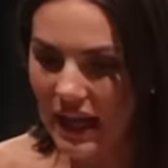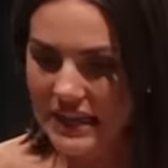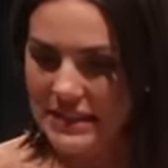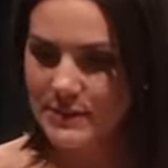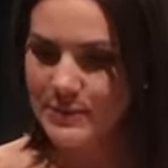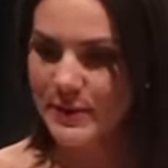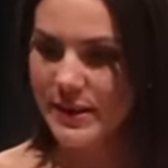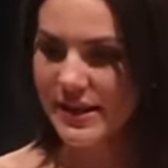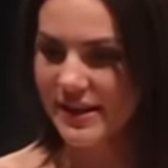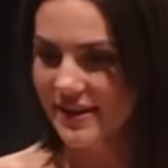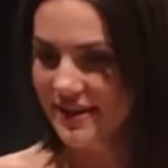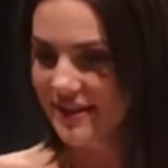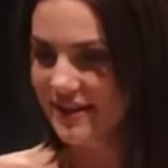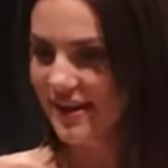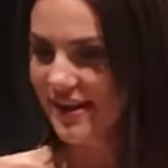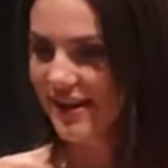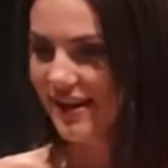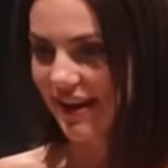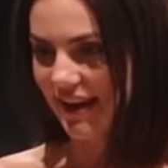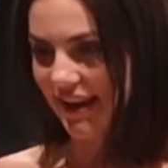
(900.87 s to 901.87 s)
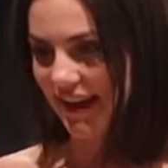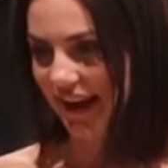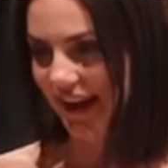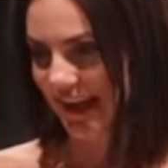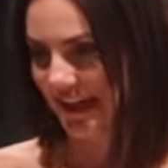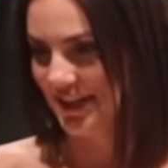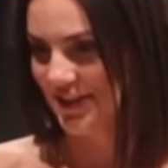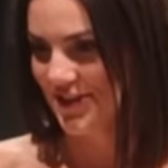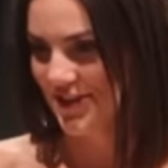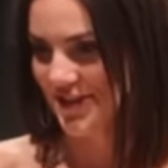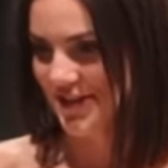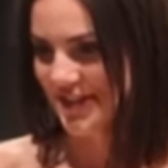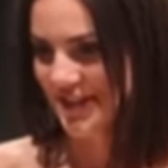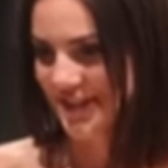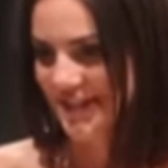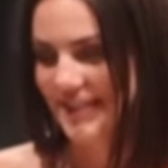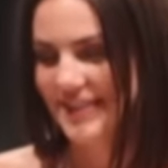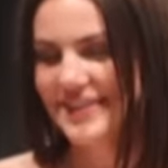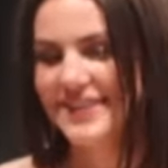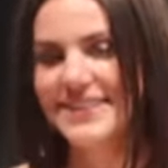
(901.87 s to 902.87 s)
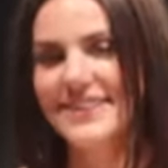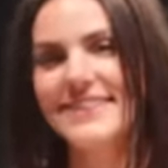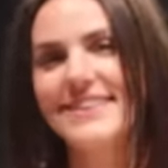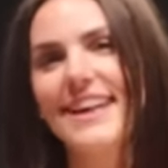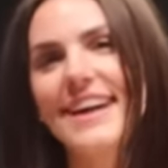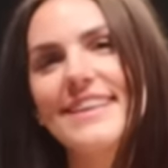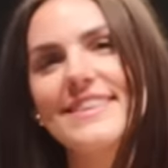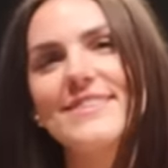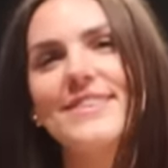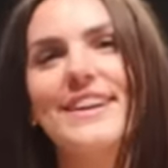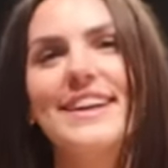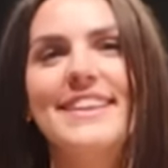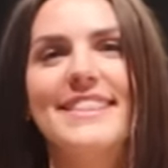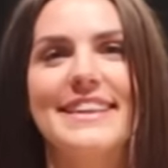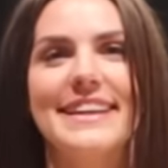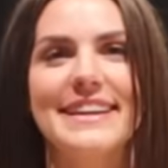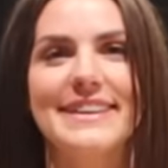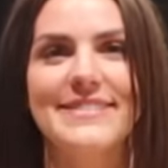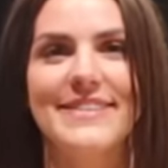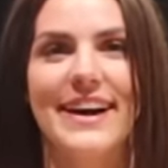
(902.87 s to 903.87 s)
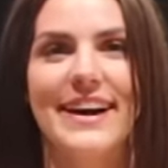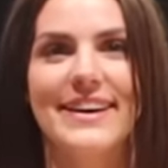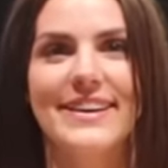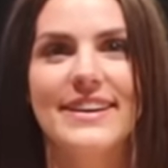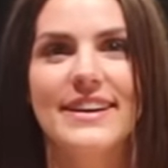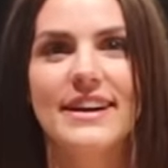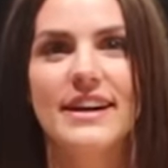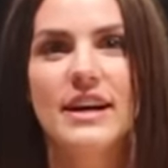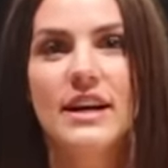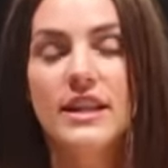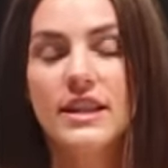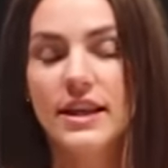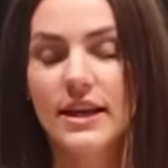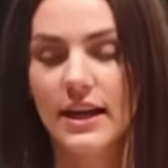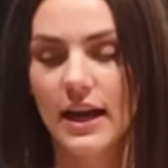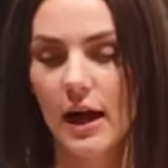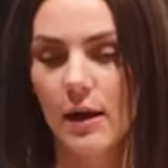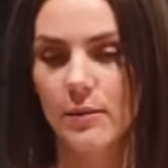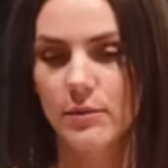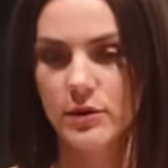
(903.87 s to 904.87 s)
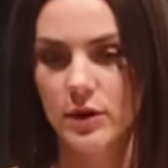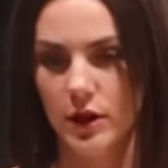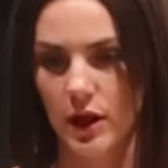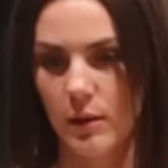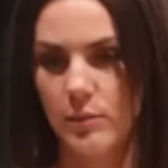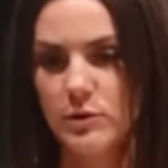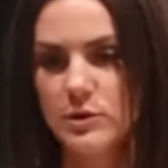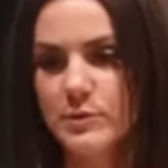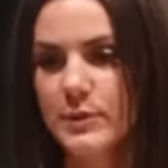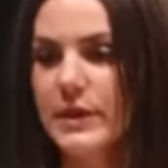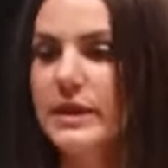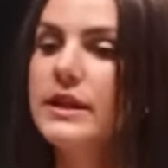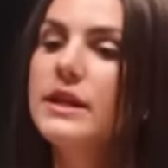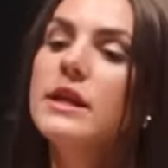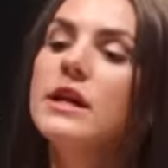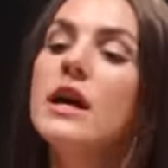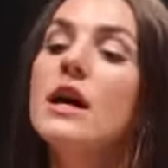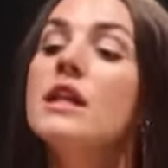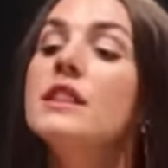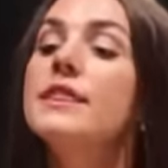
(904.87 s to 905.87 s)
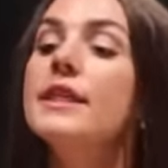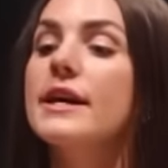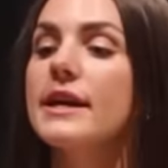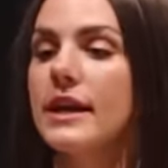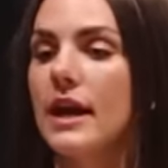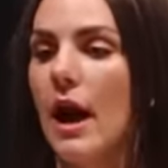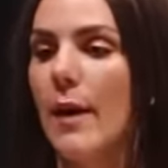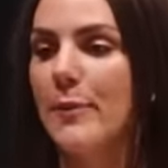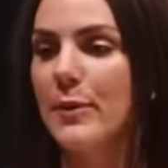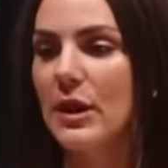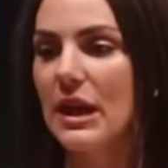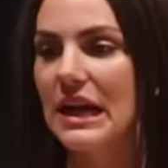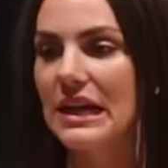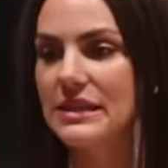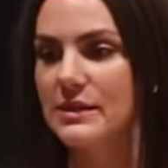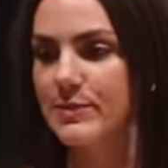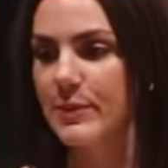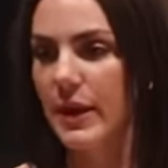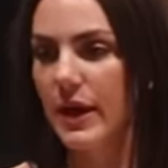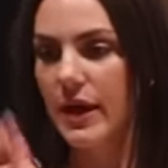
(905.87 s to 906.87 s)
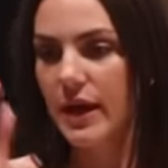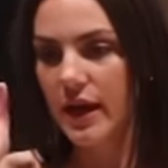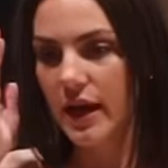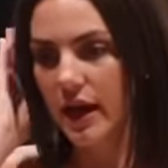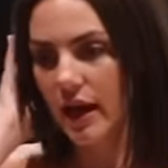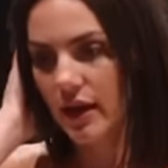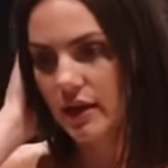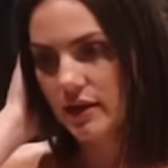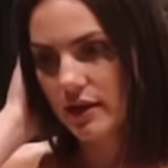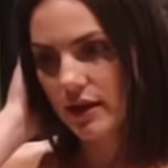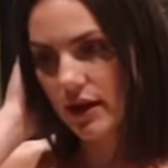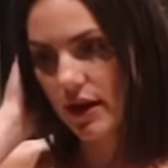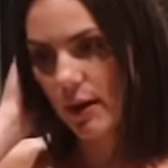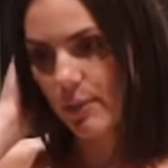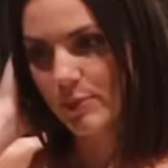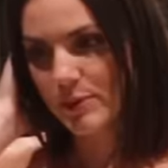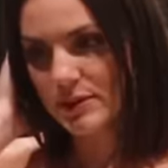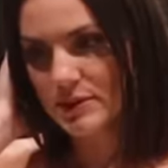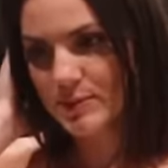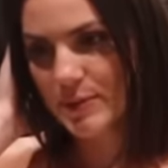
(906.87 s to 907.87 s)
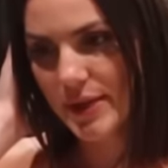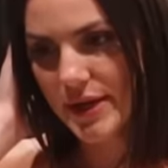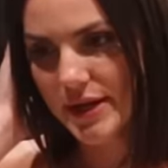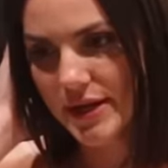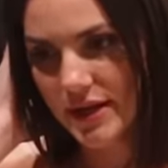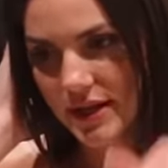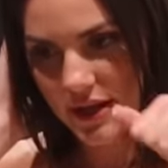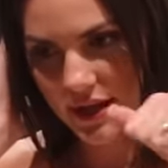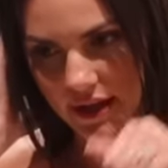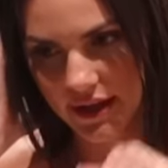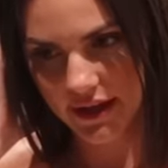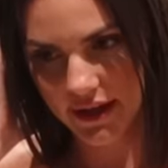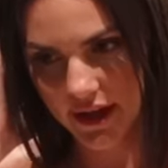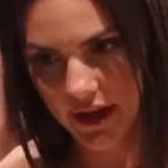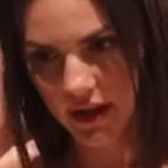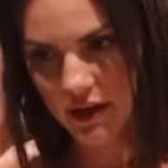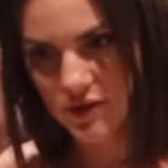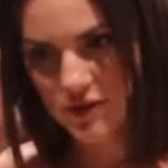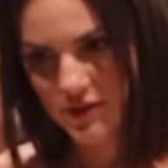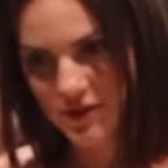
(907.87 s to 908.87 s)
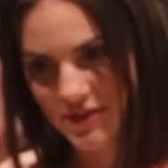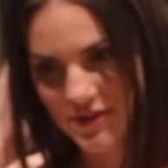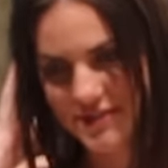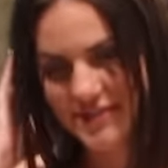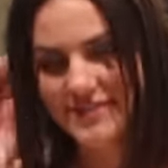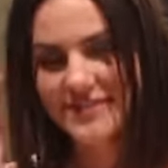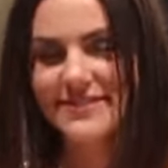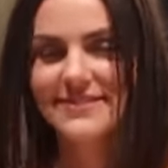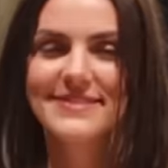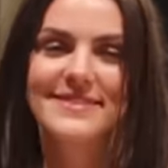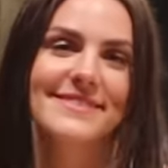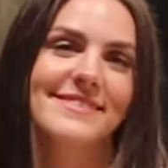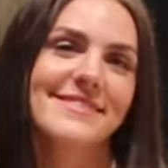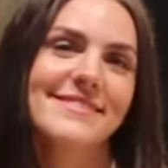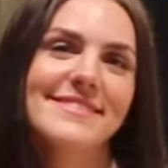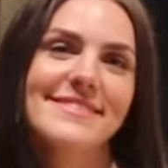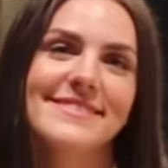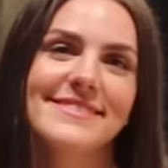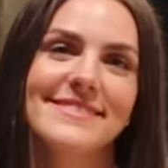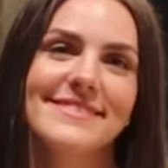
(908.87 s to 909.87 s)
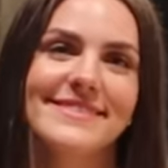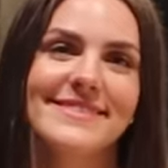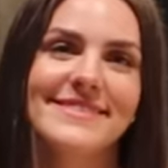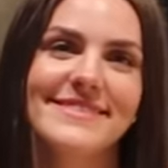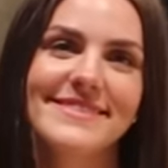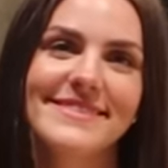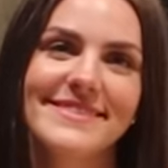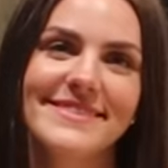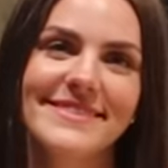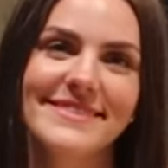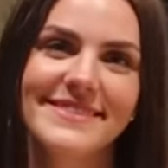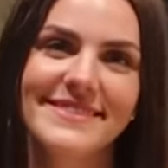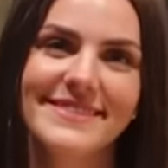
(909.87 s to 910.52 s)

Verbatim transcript: has been engaged. That's what I think about. Isaac? The couple has been, hey, the couple's been engaged. Opposite life.